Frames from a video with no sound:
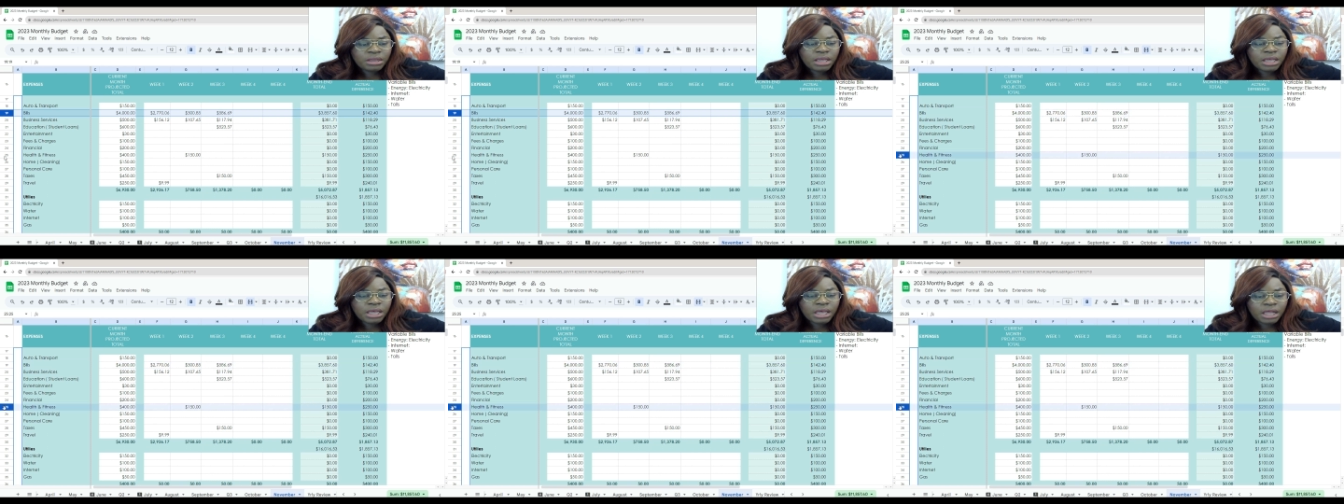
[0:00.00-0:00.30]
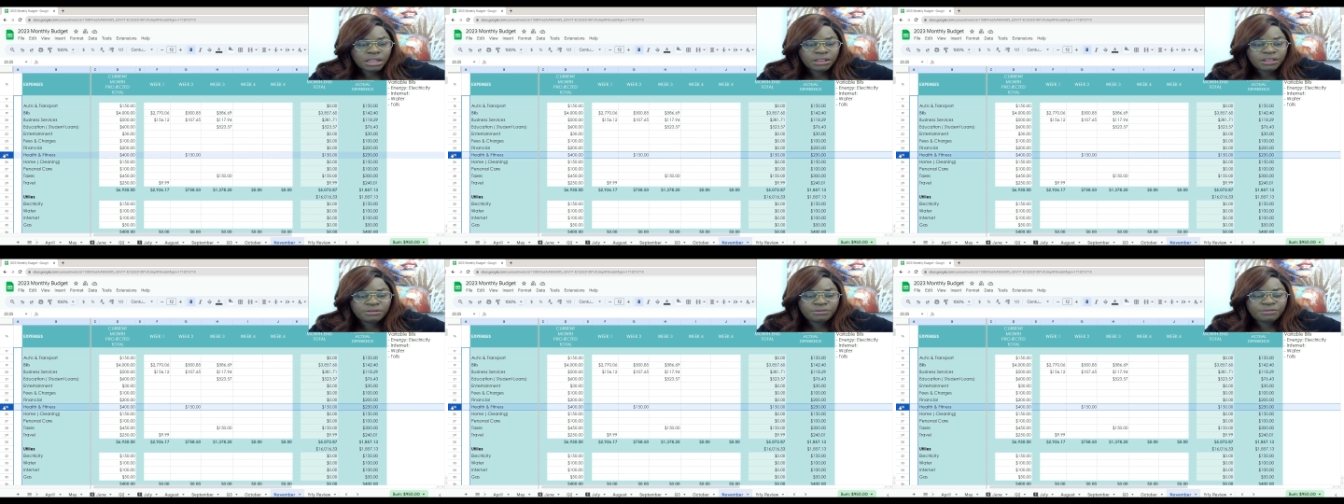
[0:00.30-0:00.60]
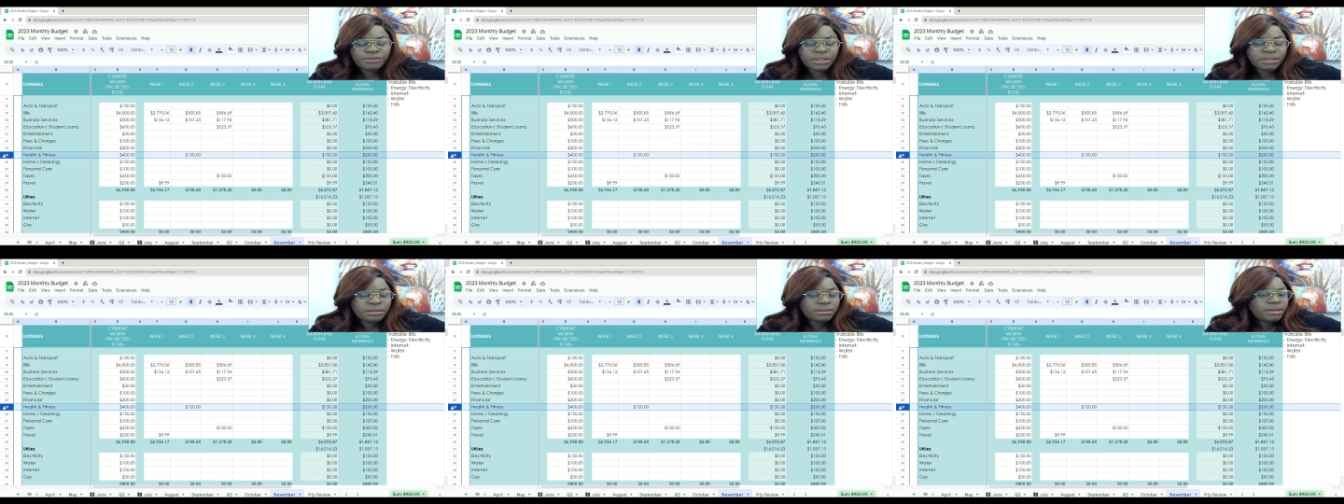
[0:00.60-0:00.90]
Health and
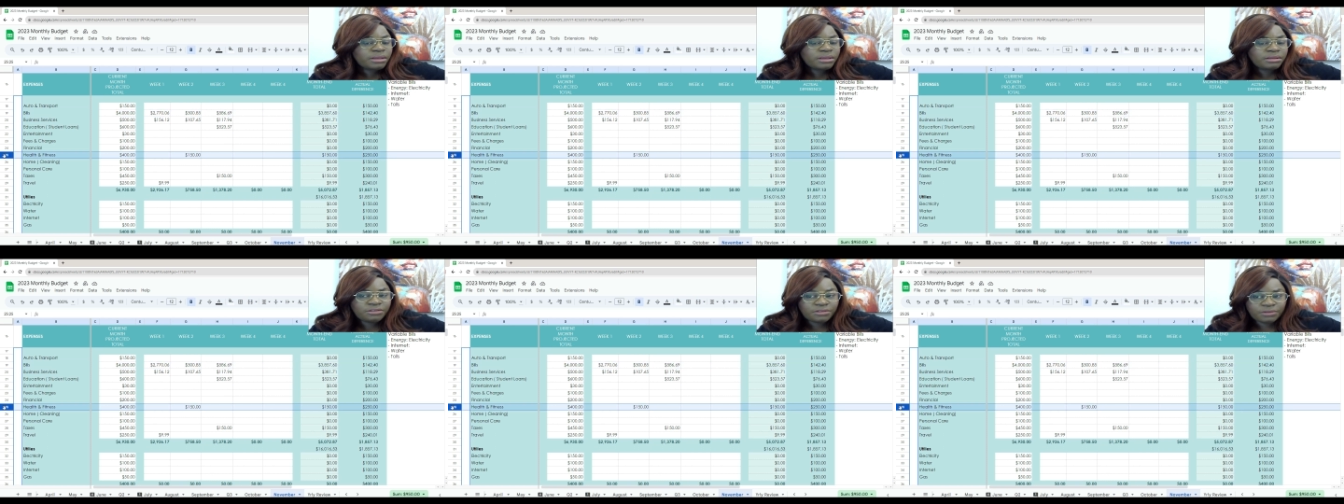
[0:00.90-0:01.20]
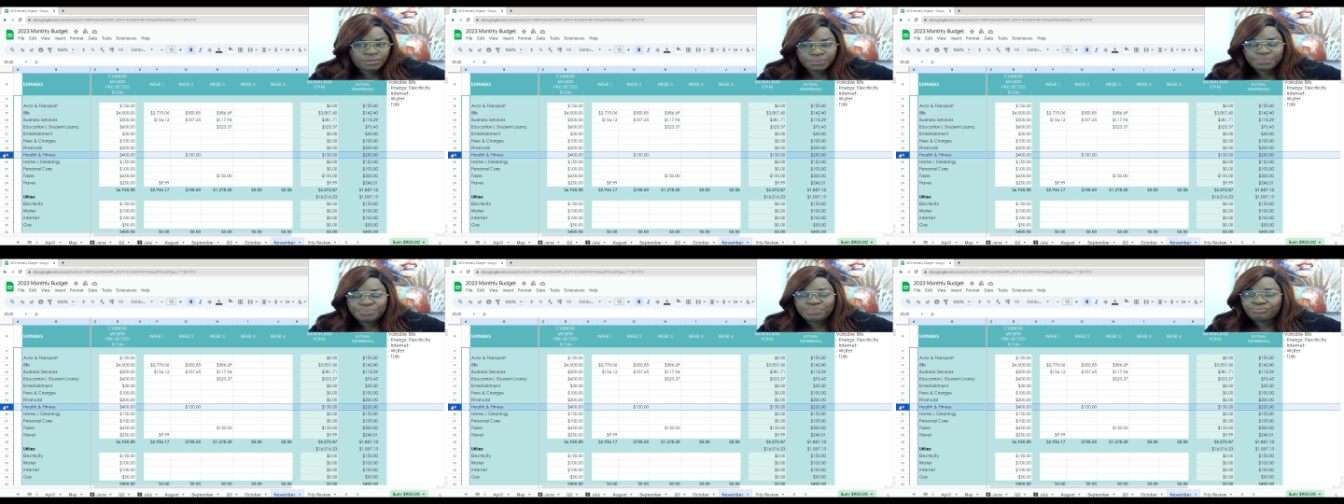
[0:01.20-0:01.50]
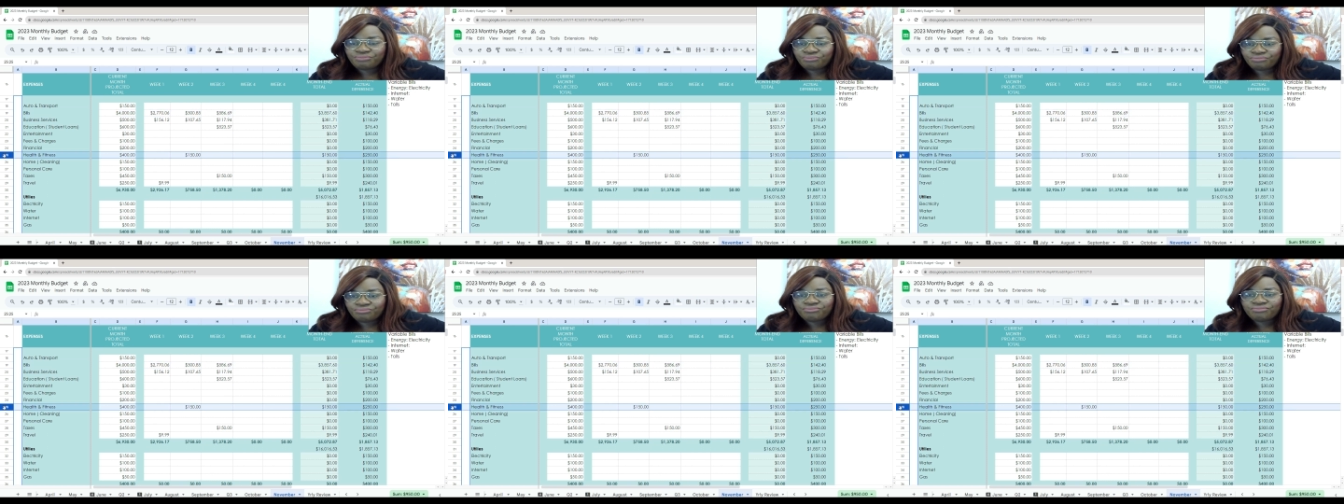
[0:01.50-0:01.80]
fitness,
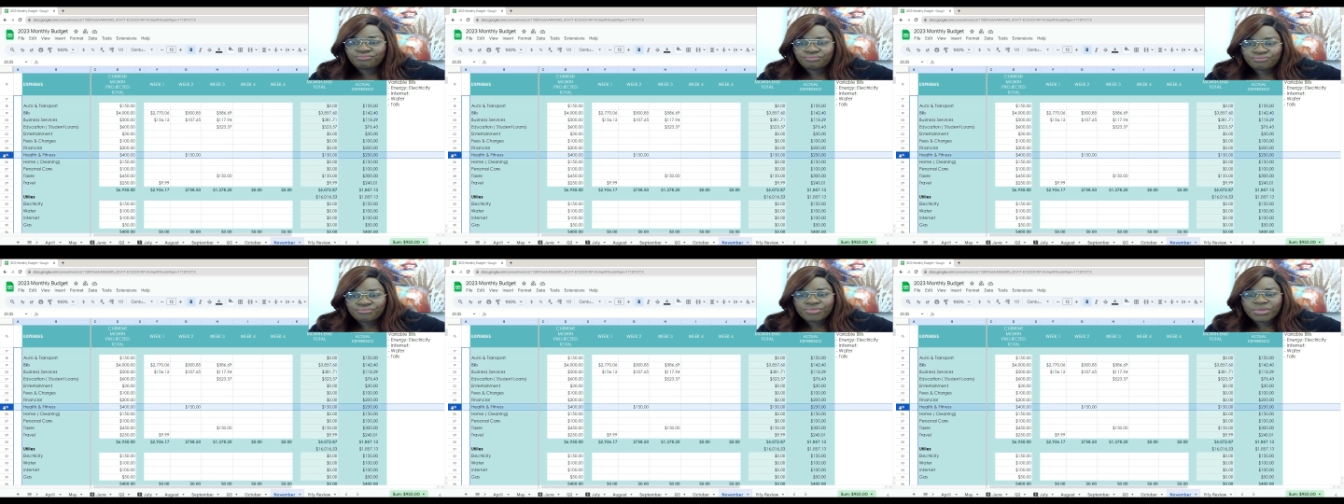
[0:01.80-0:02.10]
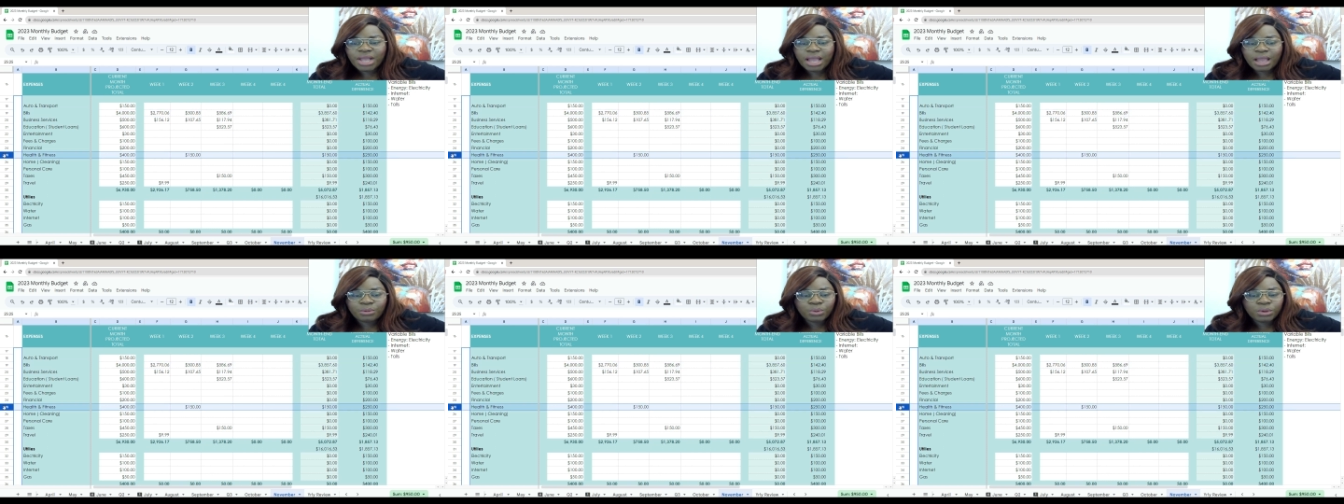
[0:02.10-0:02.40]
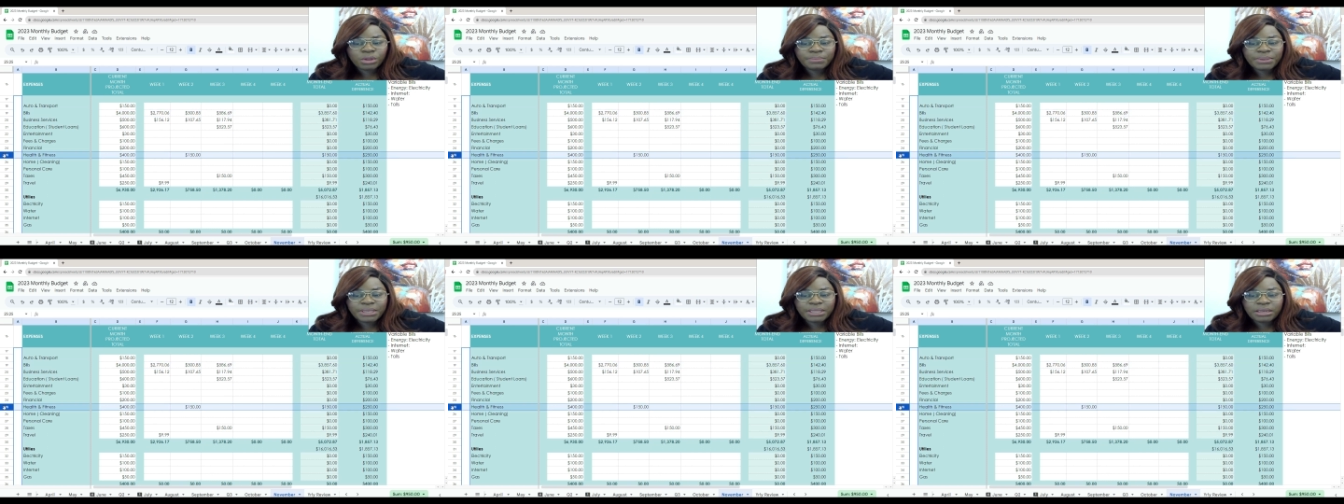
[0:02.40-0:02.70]
I
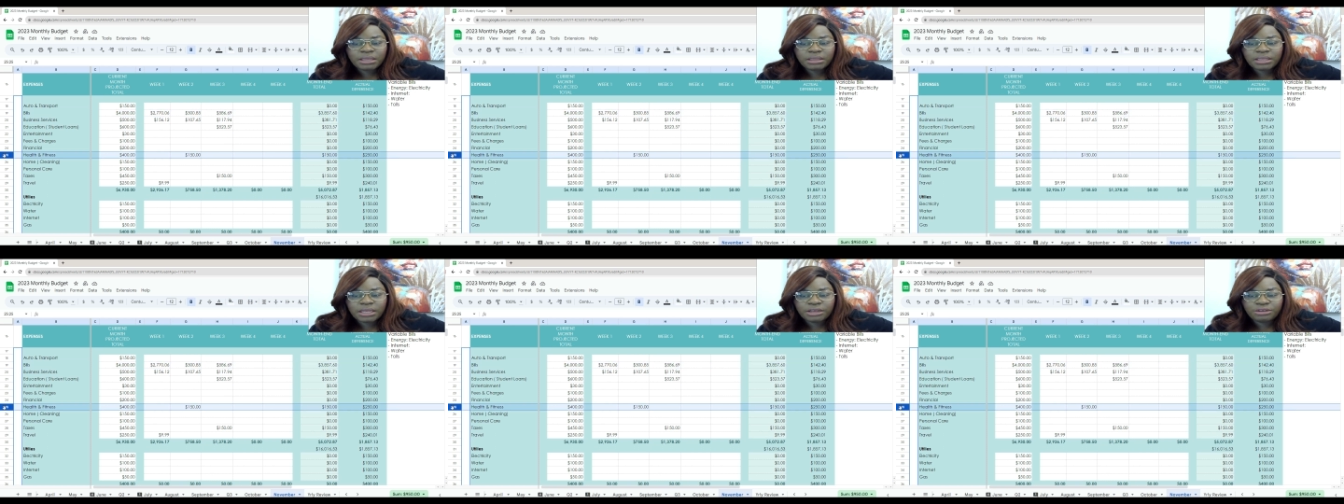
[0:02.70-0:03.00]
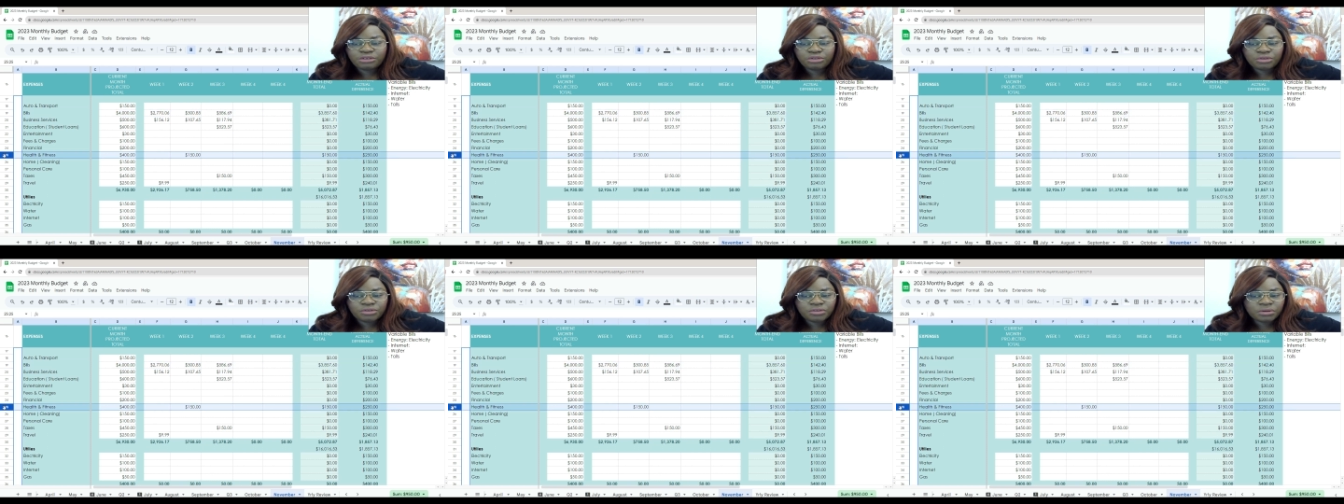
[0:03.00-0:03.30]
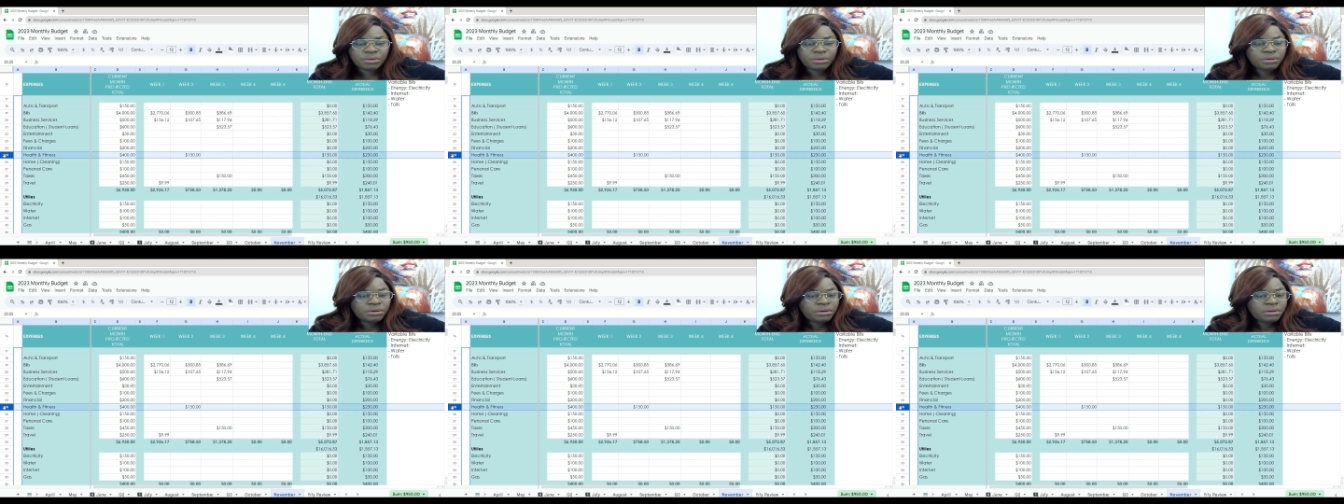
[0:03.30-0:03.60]
will be in the danger
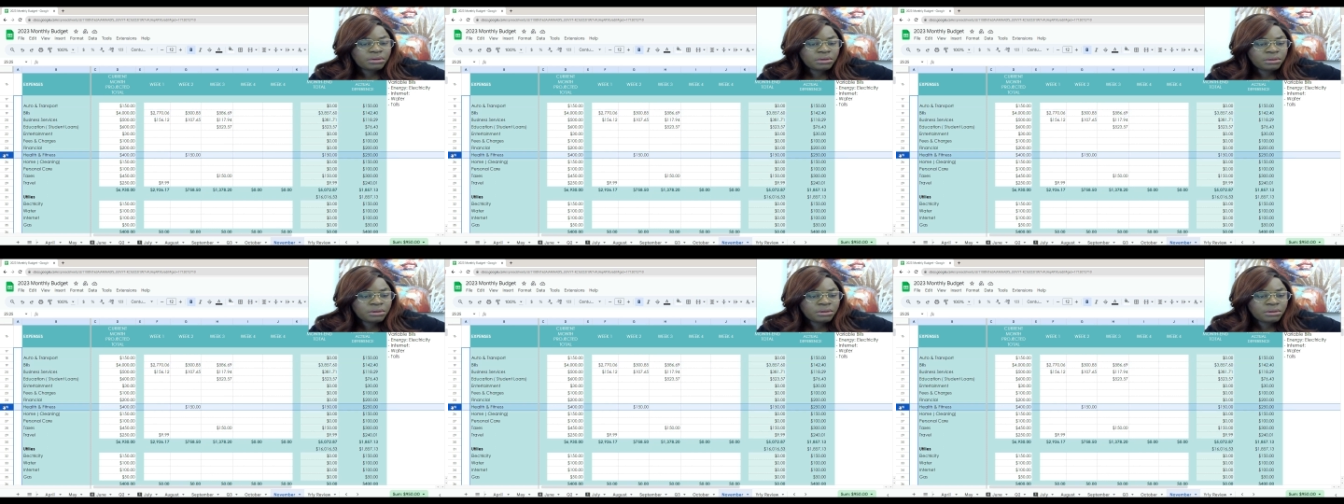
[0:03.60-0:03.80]
zone.